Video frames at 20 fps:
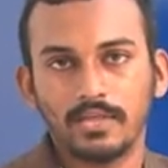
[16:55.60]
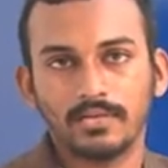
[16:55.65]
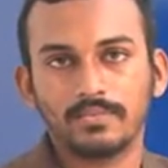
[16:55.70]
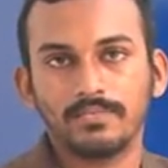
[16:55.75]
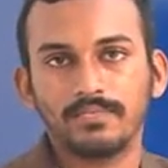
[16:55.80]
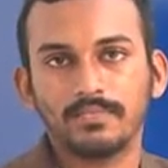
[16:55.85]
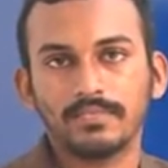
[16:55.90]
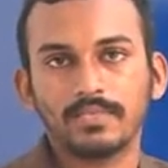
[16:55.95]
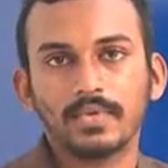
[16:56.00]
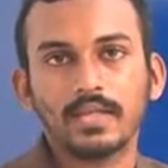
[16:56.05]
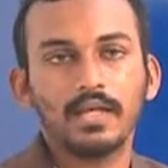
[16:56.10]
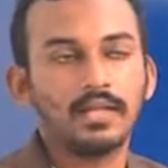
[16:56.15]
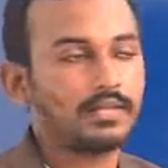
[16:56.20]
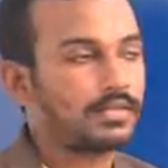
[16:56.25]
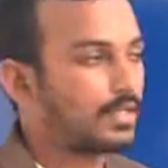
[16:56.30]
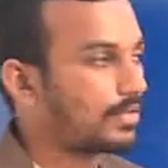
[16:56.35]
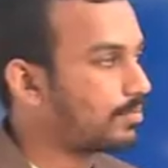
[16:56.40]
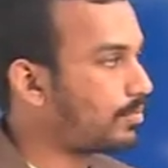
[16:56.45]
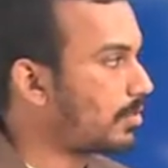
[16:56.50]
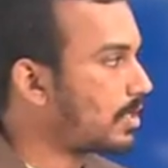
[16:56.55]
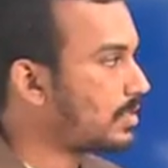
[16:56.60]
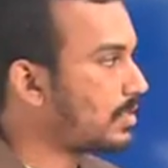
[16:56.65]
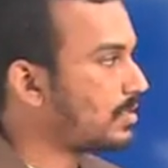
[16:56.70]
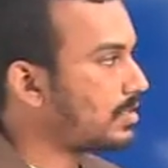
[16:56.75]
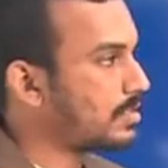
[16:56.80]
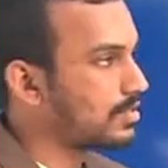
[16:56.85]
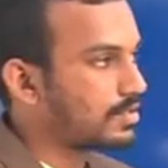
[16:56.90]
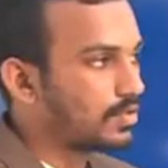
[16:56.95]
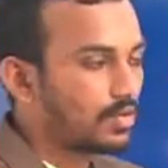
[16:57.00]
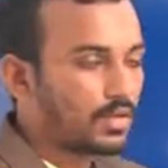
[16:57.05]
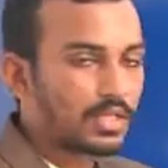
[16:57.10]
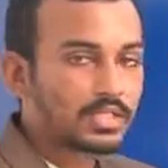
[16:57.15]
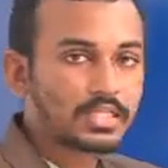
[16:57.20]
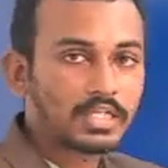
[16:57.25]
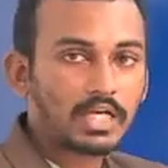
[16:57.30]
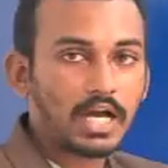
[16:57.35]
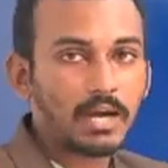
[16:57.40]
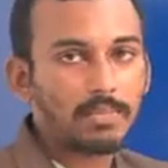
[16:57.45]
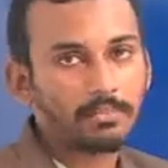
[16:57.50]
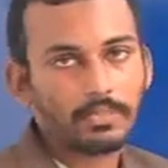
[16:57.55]
That process is known as
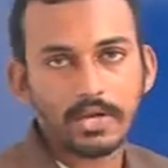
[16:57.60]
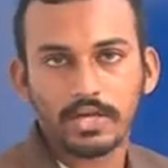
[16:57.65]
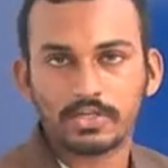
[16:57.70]
compaction.